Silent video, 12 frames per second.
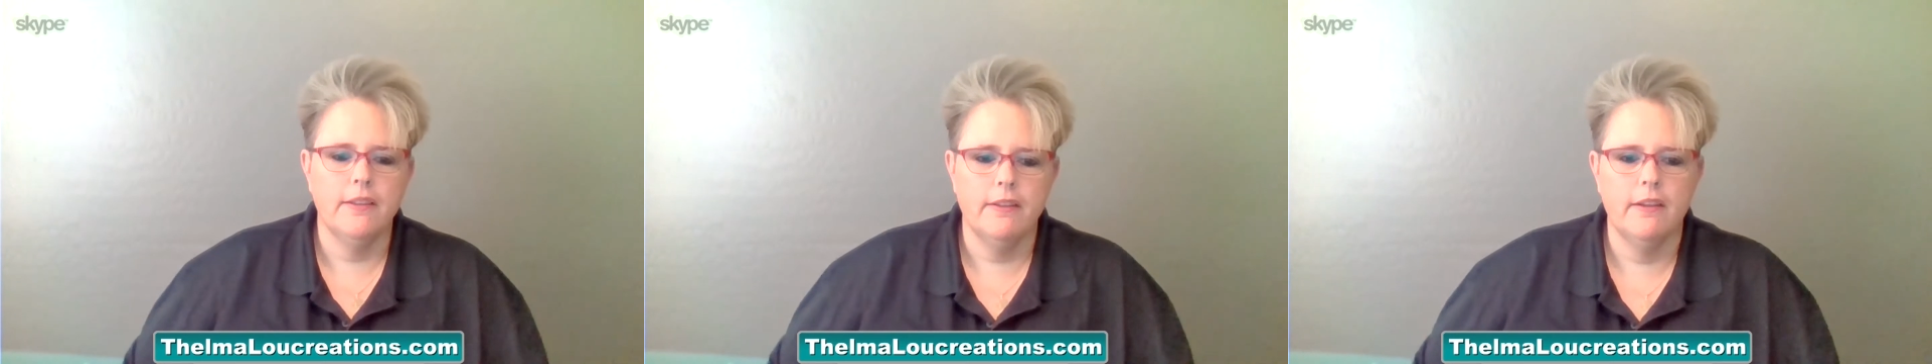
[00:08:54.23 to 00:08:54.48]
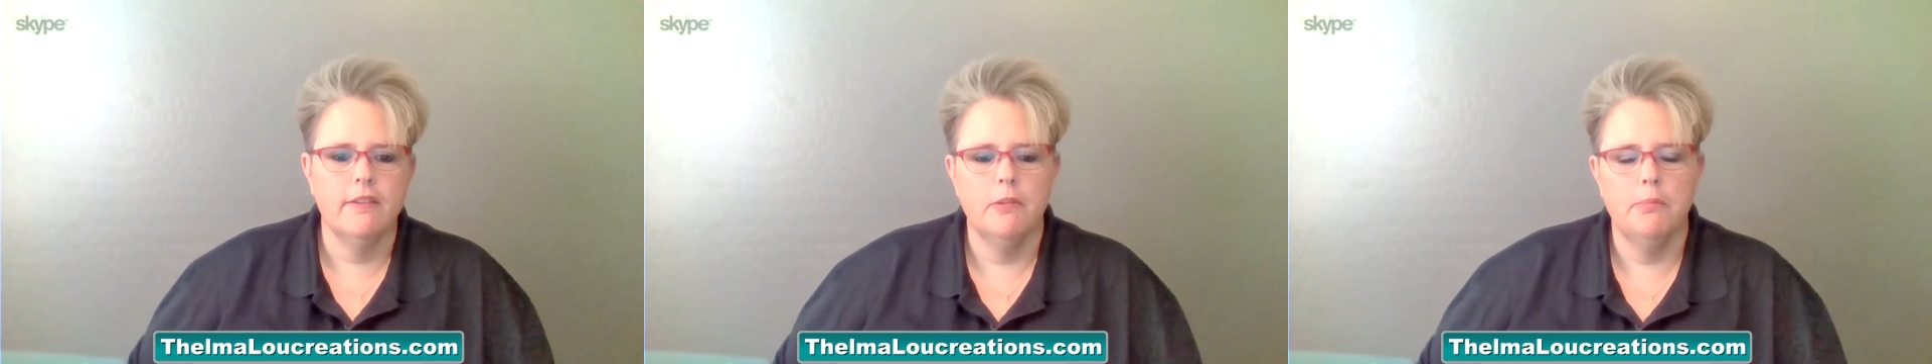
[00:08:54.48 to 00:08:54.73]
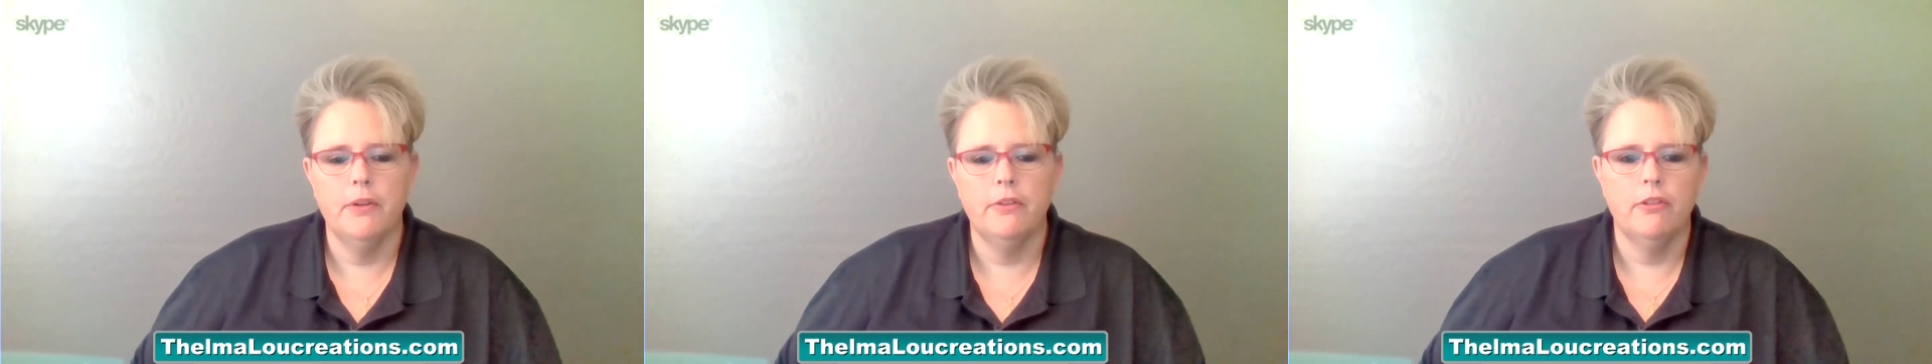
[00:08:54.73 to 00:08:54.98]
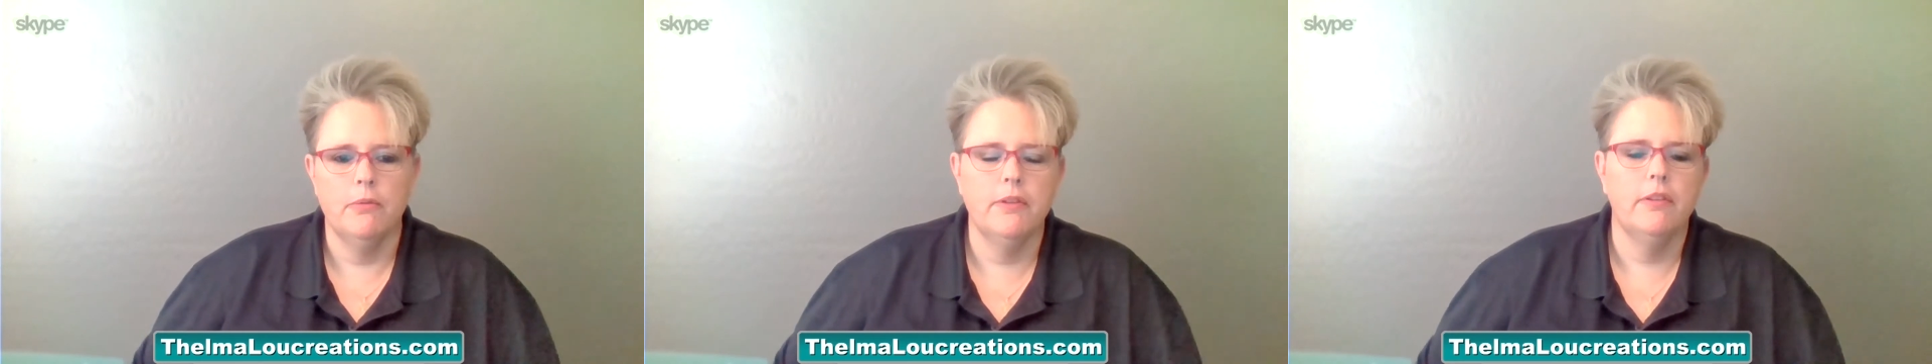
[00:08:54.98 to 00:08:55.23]
You send us a
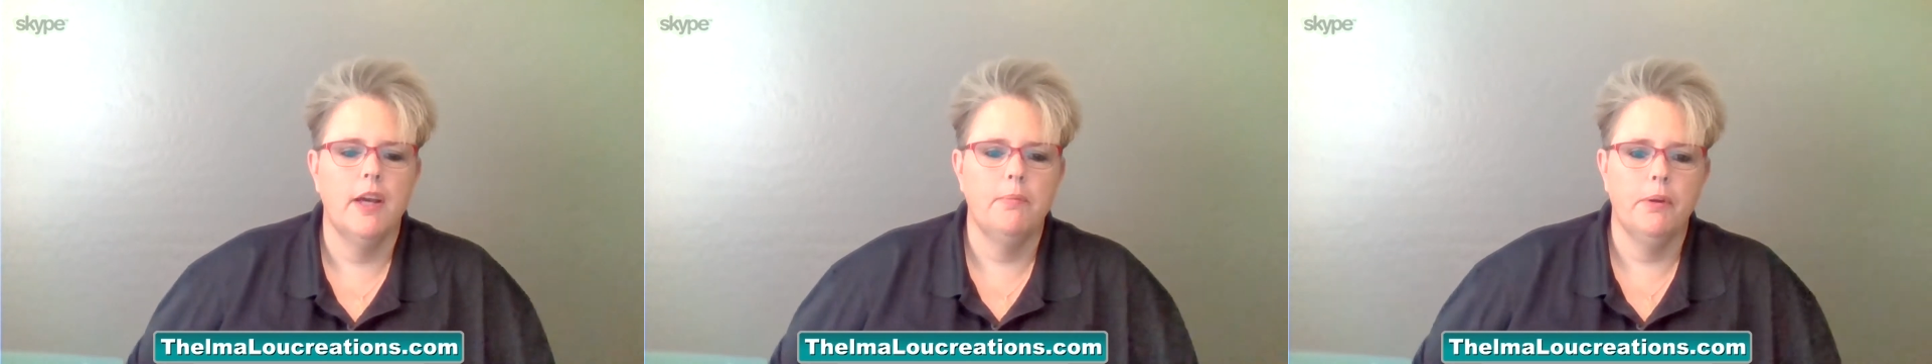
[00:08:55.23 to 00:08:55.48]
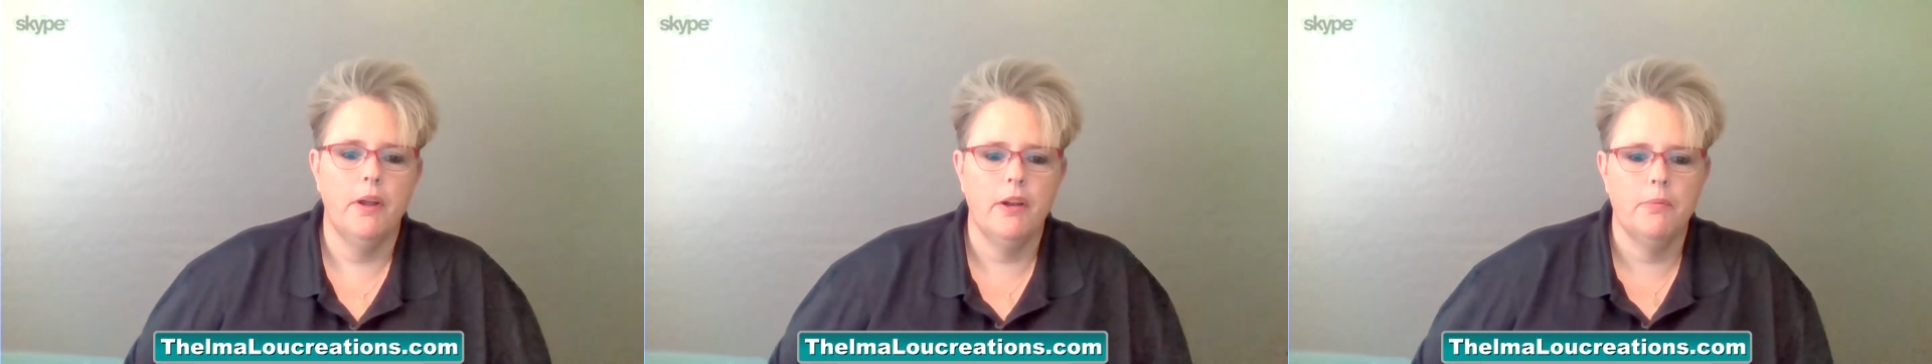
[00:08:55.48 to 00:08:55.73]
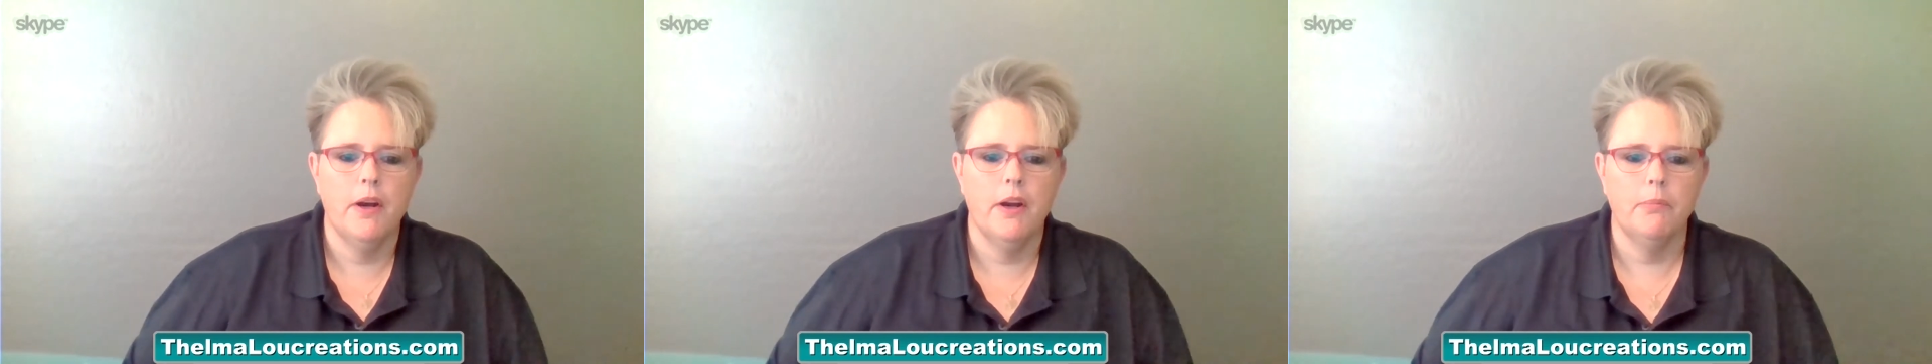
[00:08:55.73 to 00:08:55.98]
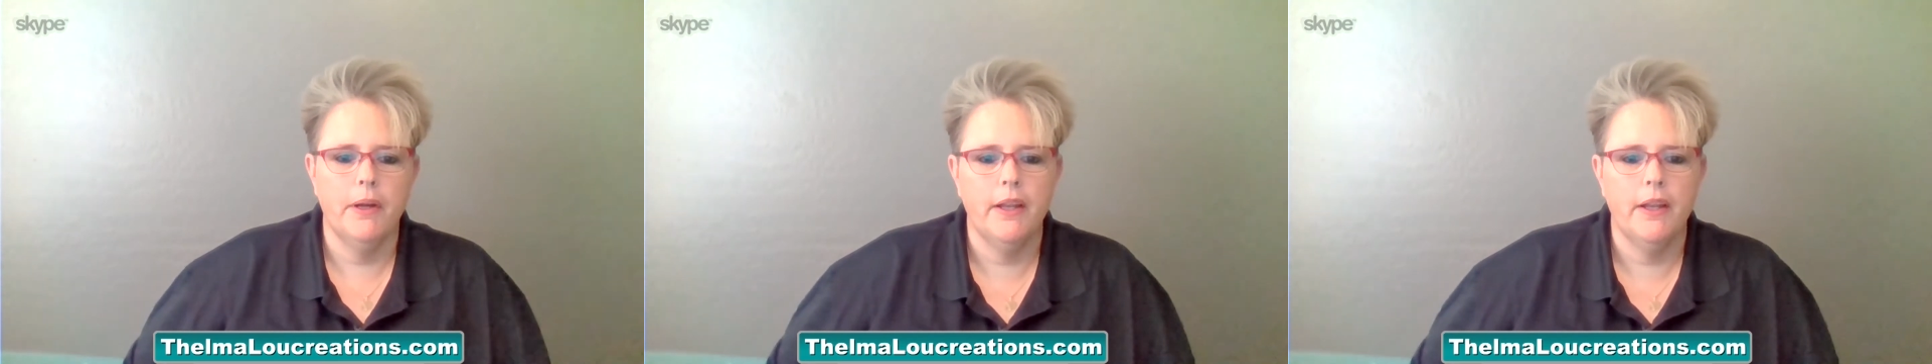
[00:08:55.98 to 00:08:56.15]
picture, we slap it on a mug.